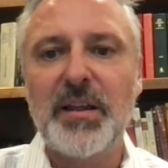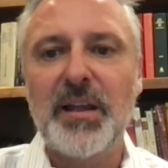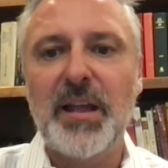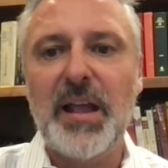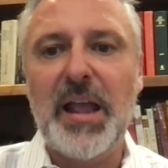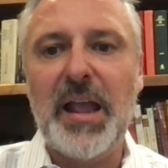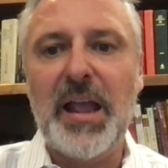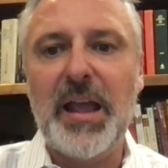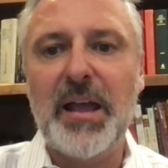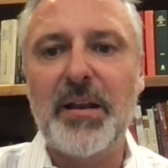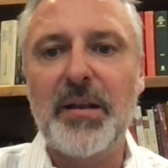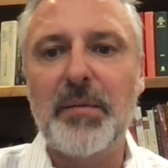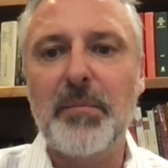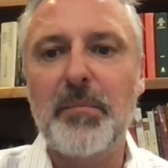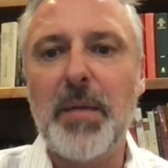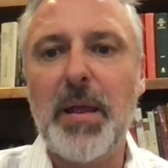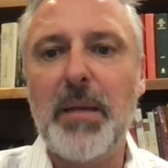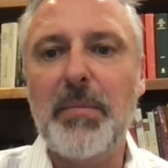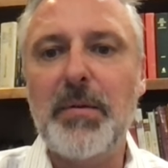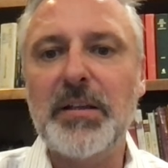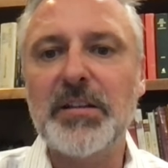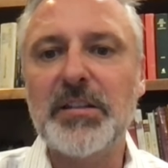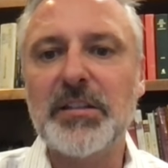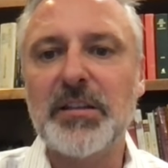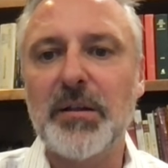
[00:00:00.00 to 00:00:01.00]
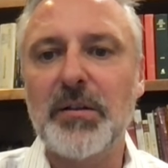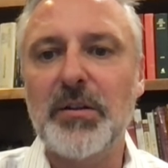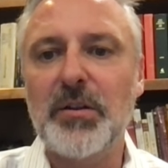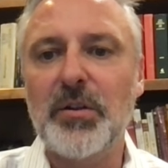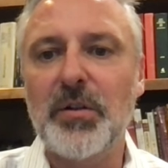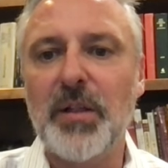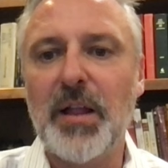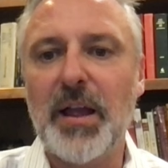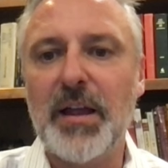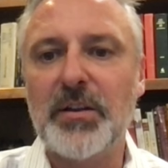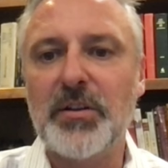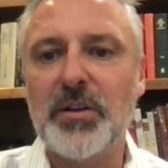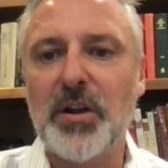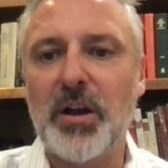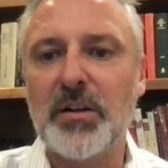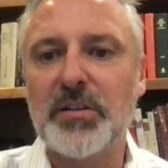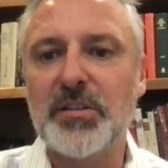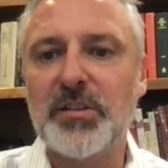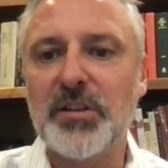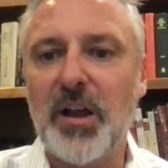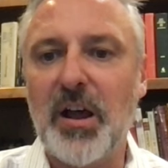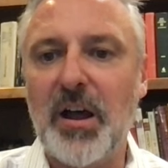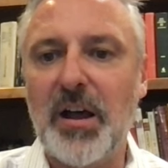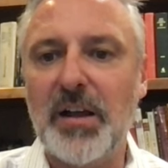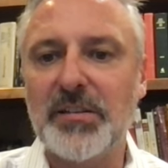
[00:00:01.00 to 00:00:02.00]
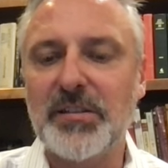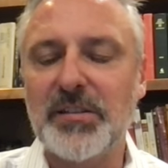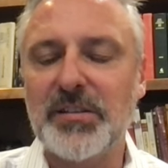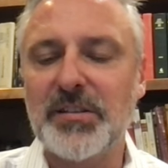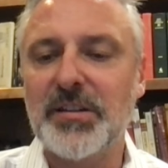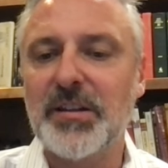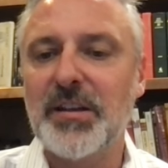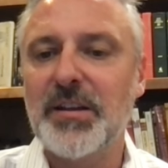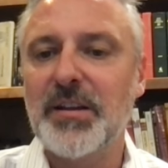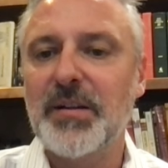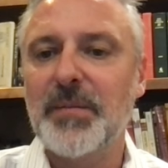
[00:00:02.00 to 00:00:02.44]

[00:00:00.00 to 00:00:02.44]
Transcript: And maybe you're like doxos.